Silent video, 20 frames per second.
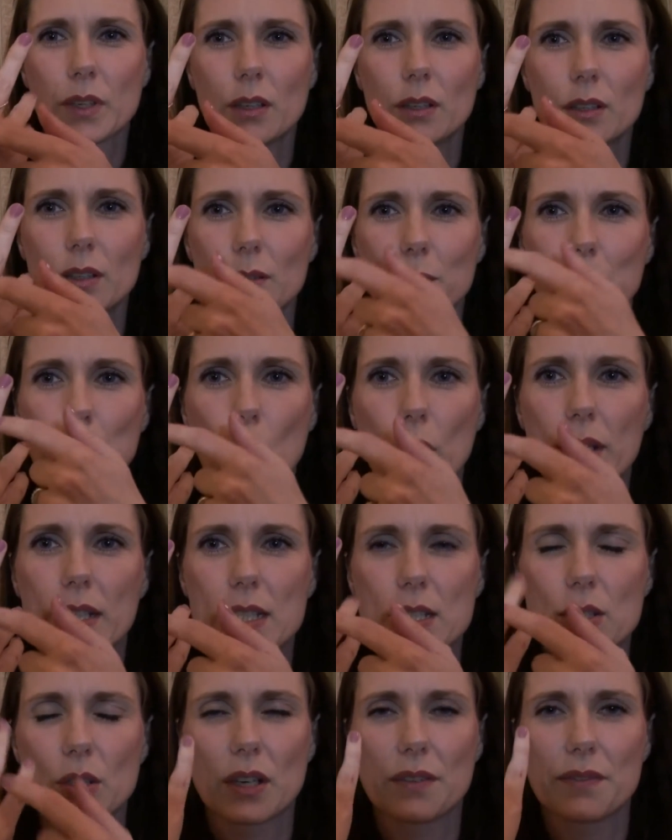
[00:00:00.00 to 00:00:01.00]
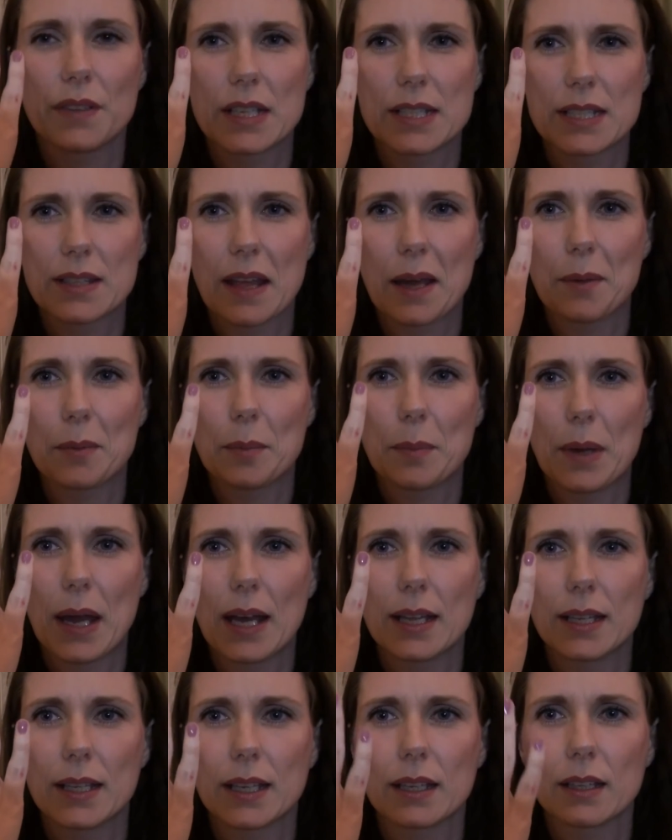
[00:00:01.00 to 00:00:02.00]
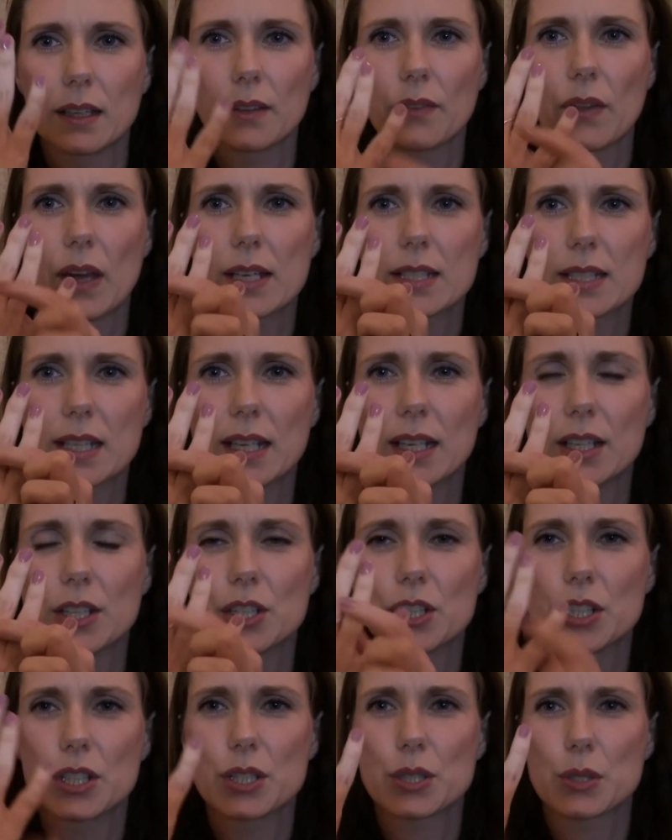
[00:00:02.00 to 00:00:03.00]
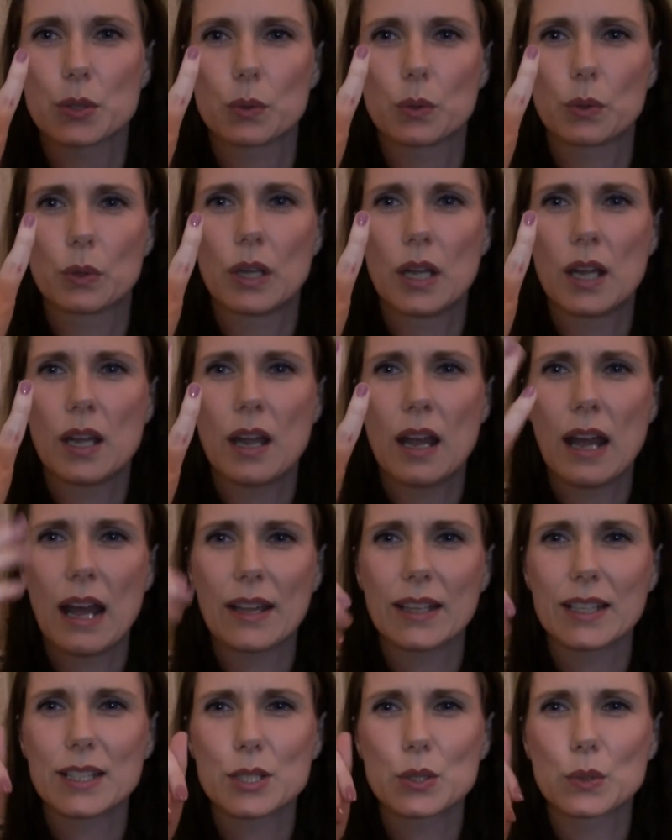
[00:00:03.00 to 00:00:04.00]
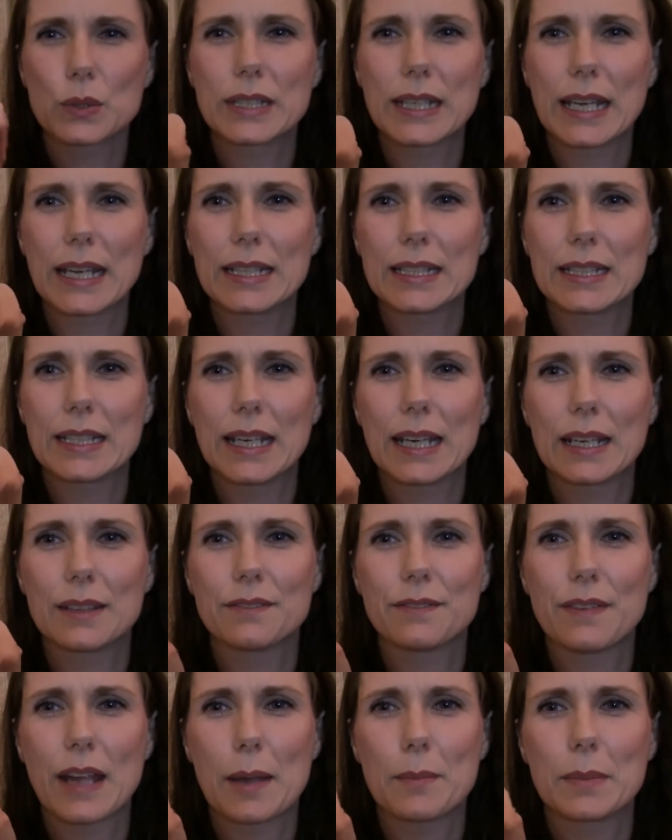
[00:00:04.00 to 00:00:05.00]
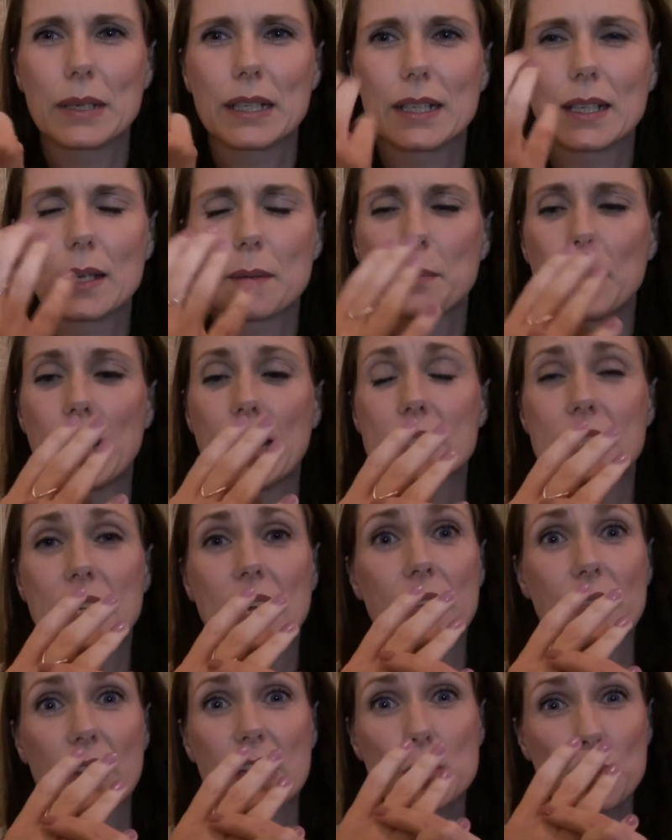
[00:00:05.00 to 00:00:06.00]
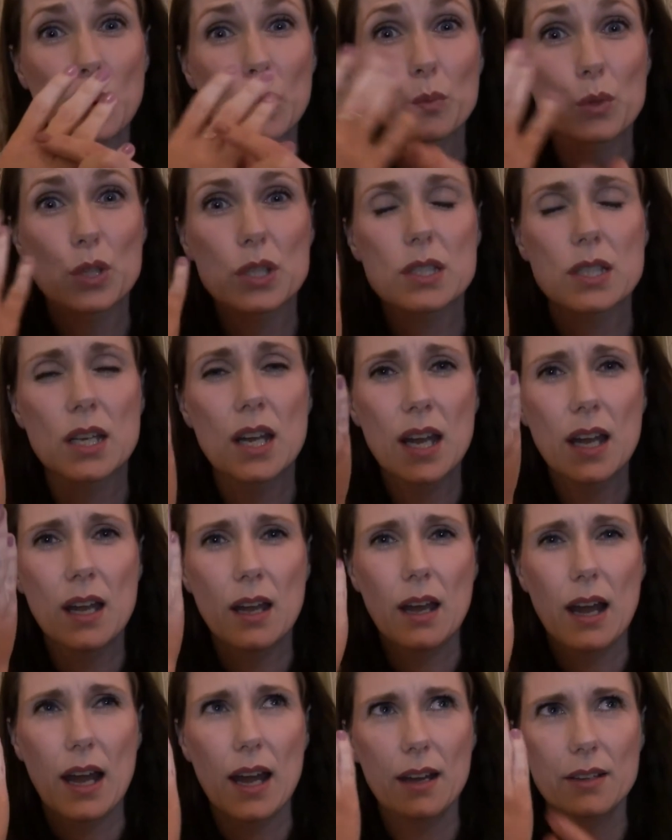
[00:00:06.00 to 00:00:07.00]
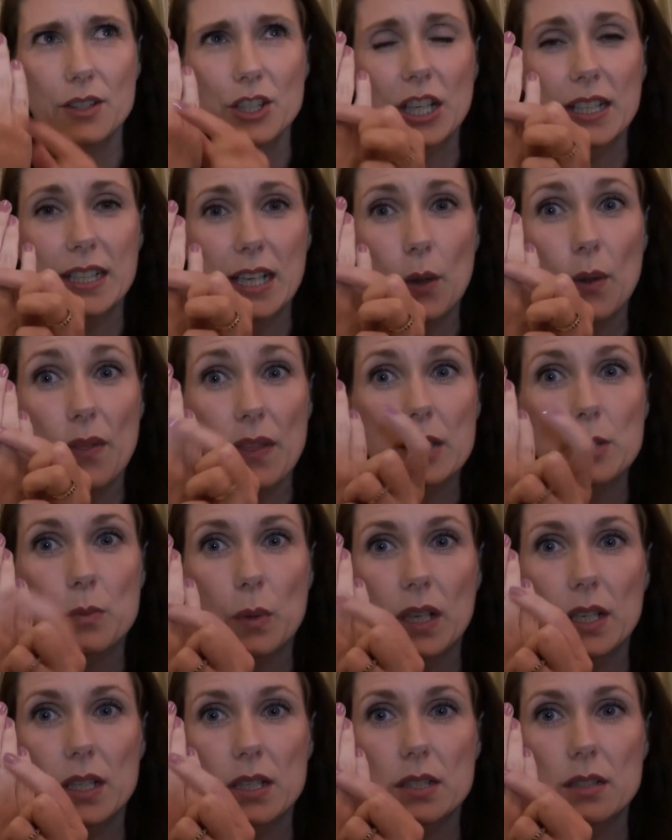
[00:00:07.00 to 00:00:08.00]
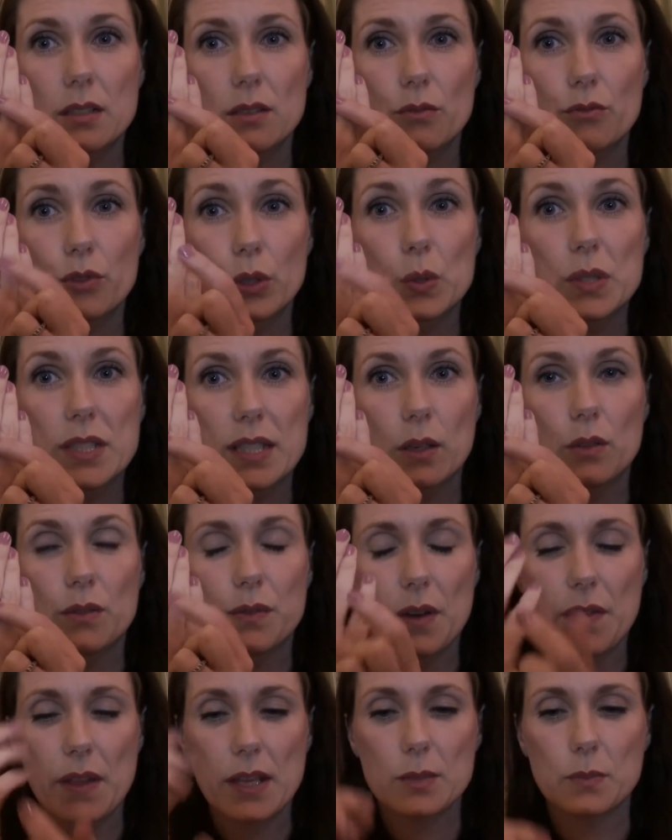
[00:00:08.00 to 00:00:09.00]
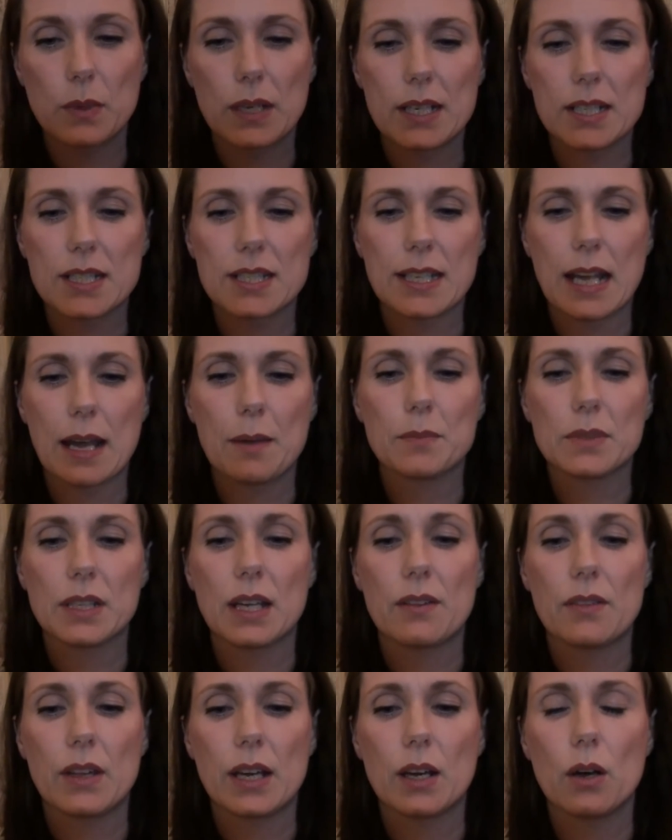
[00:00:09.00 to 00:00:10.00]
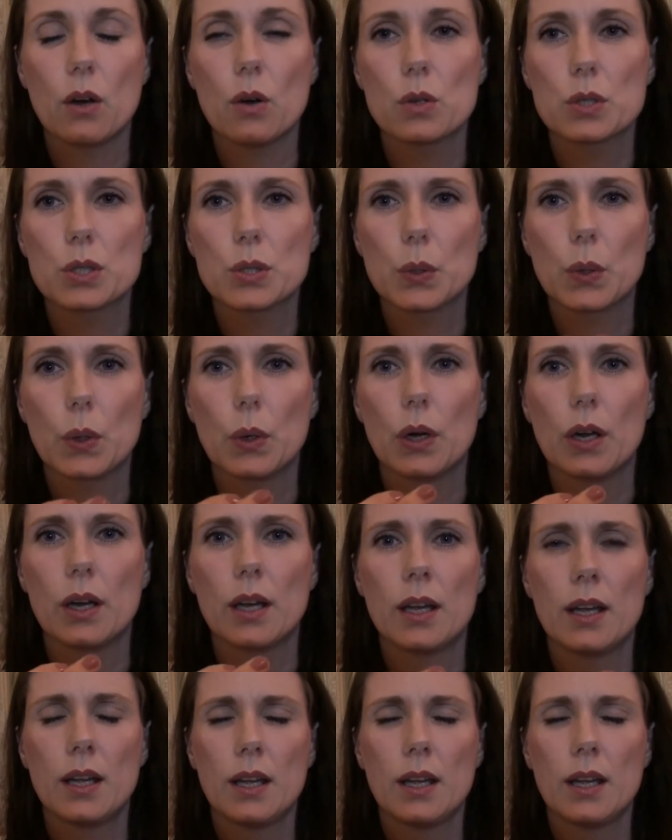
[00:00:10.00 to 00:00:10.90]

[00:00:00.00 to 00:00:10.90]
you know, the point is sort of facing that way but I like it like this and it's just so think it's so dainty and feminine and pretty. And this one was I uh, checked out and this one is real silver. This one is stamped. And then I also got